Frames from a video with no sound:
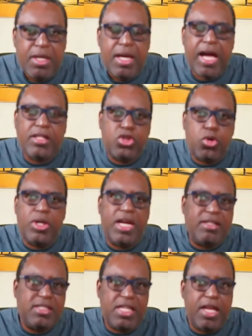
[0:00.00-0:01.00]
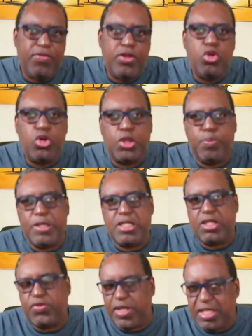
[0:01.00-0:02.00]
And so they are saving those pitches
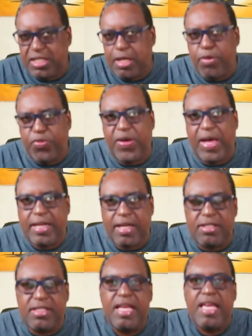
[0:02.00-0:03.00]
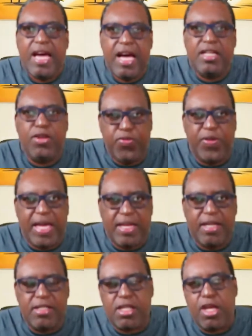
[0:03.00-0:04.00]
for the semifinals and the
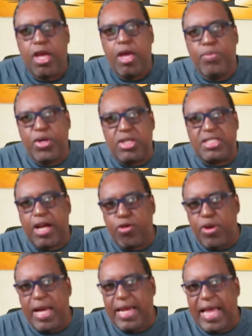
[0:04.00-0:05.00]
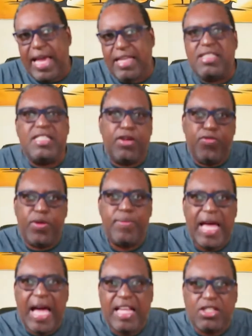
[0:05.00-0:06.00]
finals. Because I realized that from
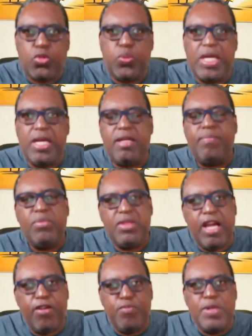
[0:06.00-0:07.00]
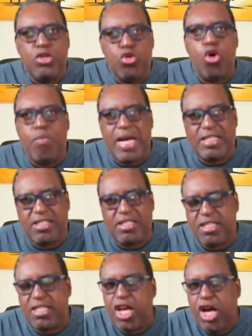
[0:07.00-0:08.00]
last week, there have been no
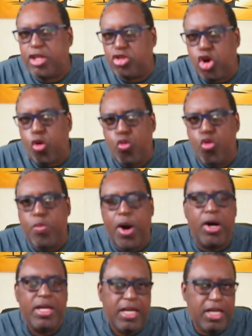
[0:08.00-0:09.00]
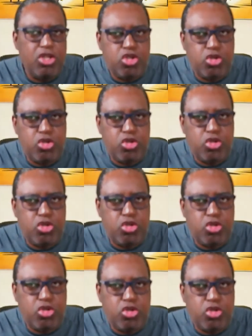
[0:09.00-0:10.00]
matches at Tobago in Trinidad,
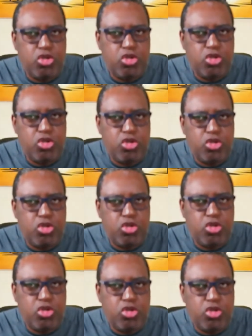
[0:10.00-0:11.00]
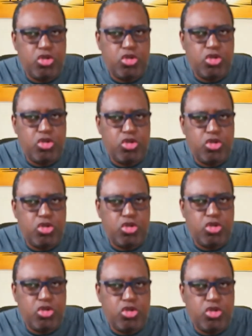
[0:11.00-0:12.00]
where the Brian Lara Cricket Academy
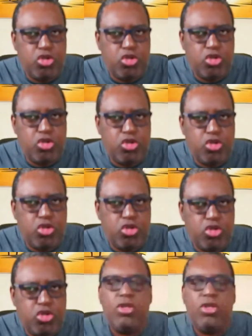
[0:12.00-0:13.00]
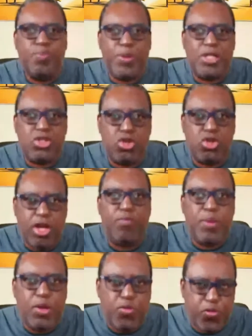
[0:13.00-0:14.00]
is. And so those pitches should have
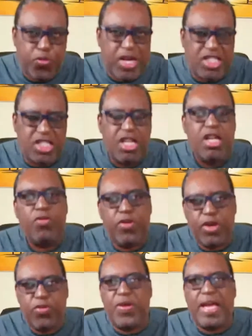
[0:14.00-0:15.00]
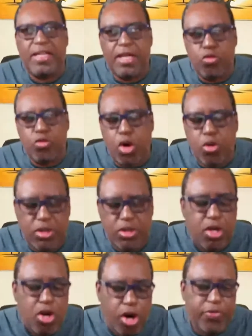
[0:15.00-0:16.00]
been fresh for the final round
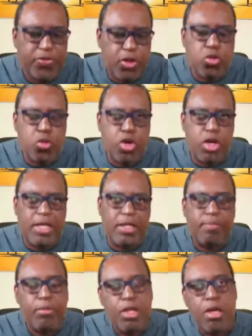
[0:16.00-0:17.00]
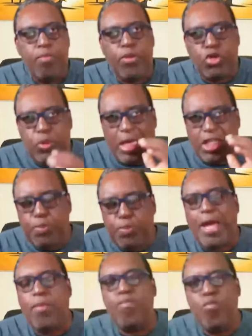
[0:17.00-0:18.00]
of the tournament. But we
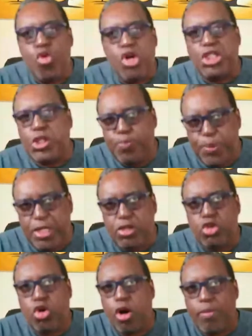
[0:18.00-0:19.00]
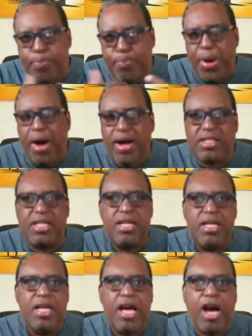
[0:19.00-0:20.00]
expect more spin to come apart
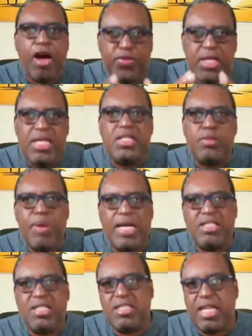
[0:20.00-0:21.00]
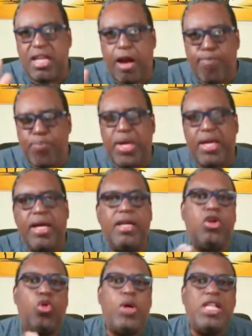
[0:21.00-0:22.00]
of these matches that are played at the
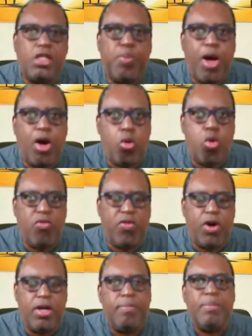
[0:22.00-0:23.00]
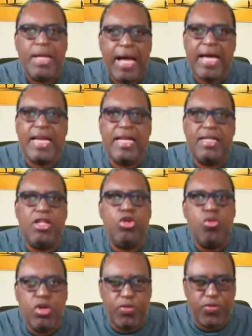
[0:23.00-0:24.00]
Queen's Park Oval and at the
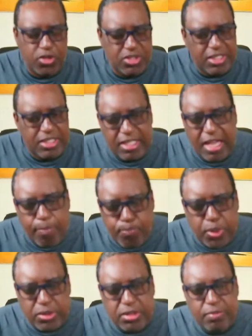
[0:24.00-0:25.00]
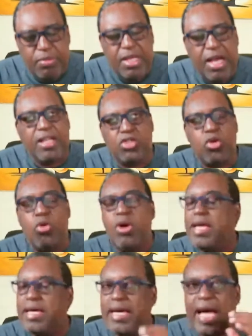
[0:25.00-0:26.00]
university campus. And so
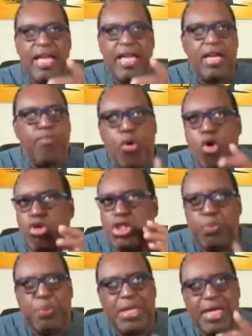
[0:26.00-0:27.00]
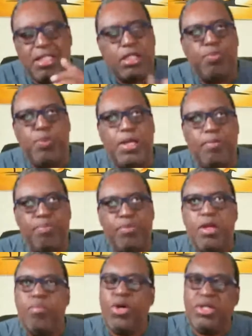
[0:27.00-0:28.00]
Guyana bowl spin and spin.
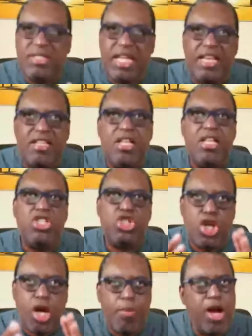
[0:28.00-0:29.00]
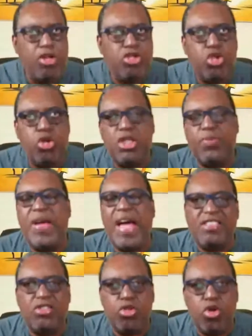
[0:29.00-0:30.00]
But then Shamar Joseph
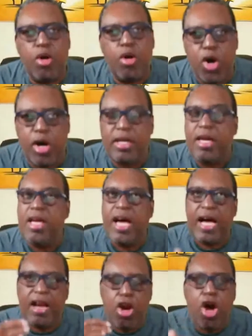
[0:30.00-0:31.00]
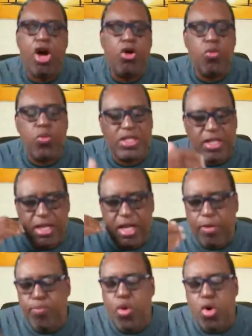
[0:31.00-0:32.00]
has to come on along with
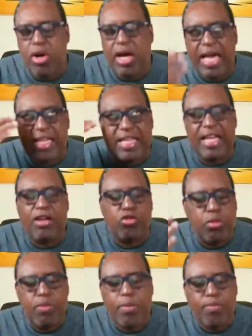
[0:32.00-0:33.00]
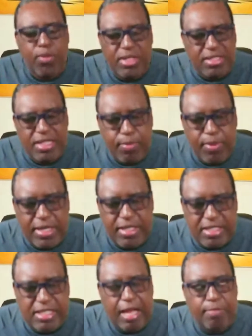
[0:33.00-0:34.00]
another bowler. I cannot remember his name at this
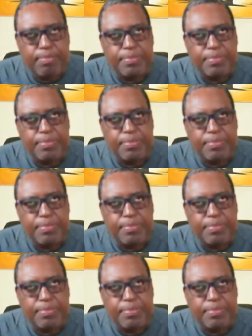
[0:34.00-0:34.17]
time.